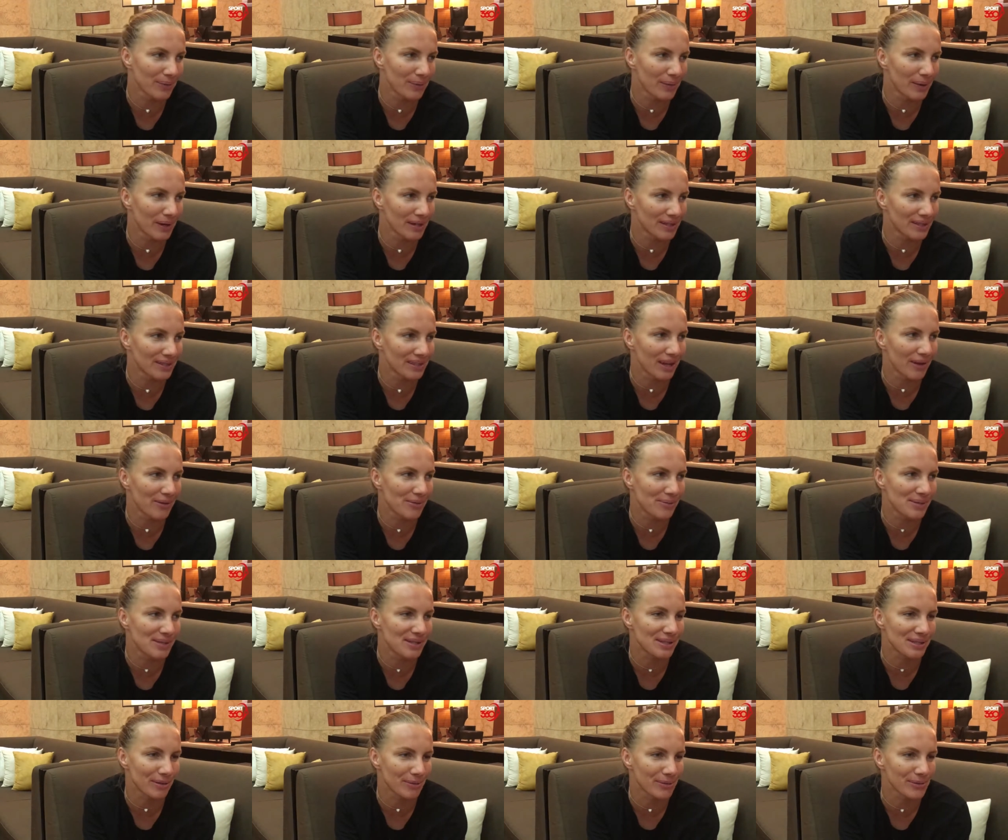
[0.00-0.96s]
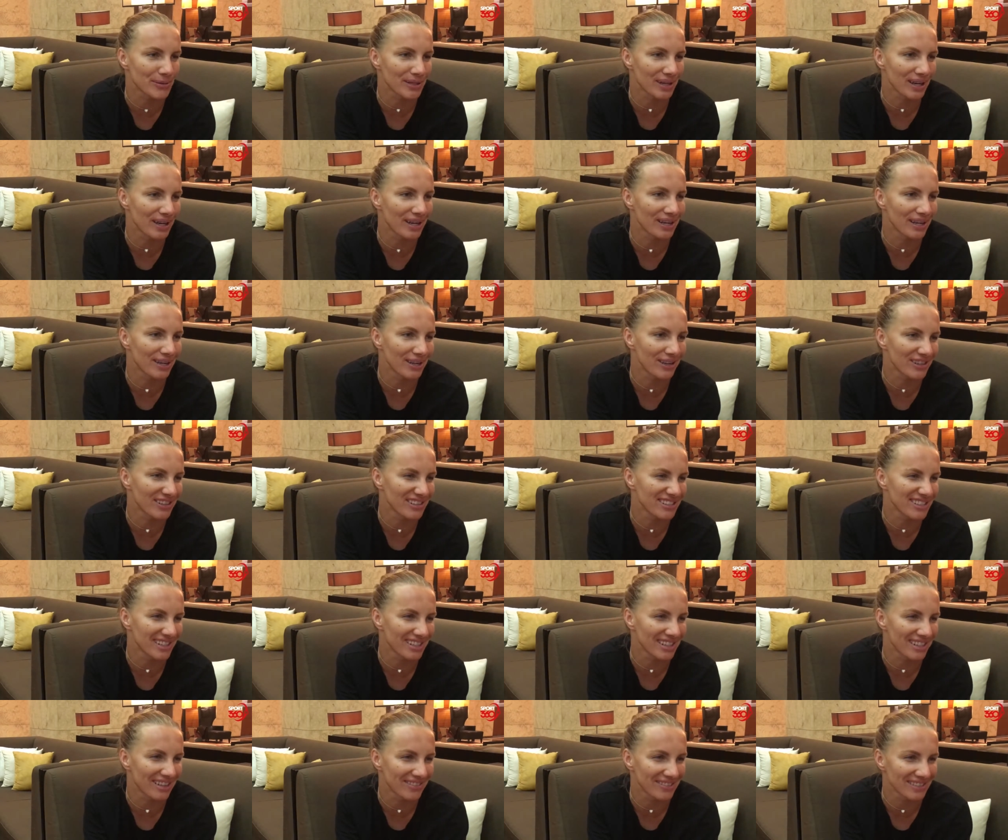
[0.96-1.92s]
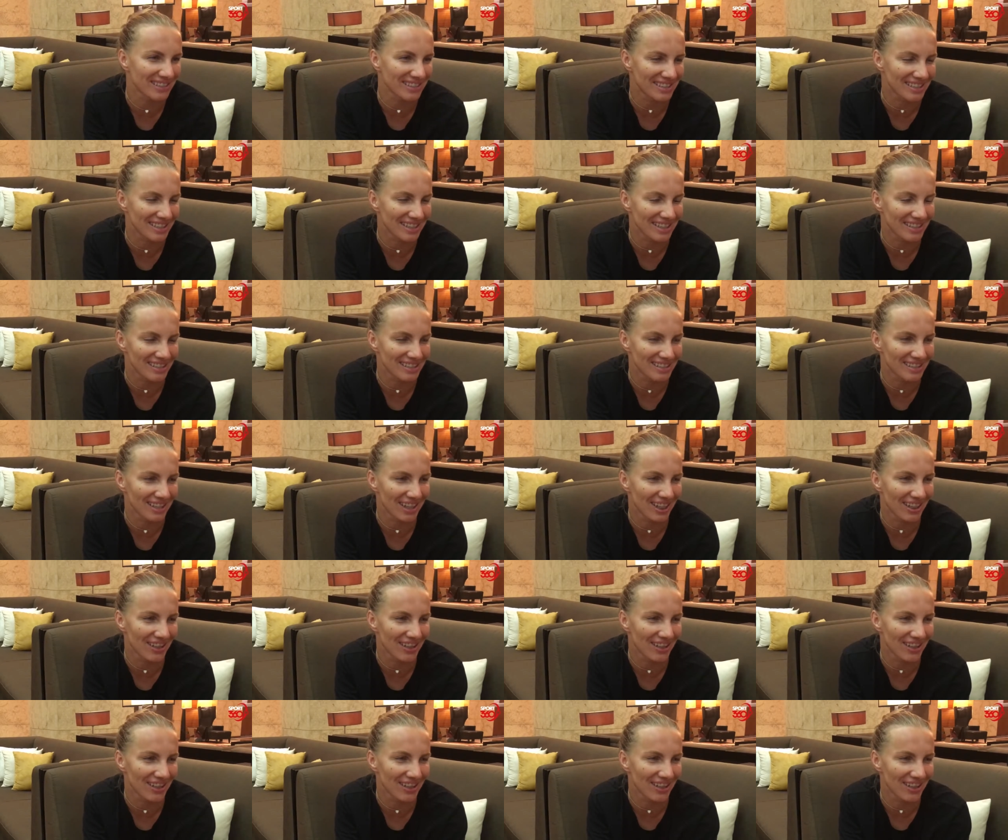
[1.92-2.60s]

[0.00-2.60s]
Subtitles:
but I missed Australia because I love that country a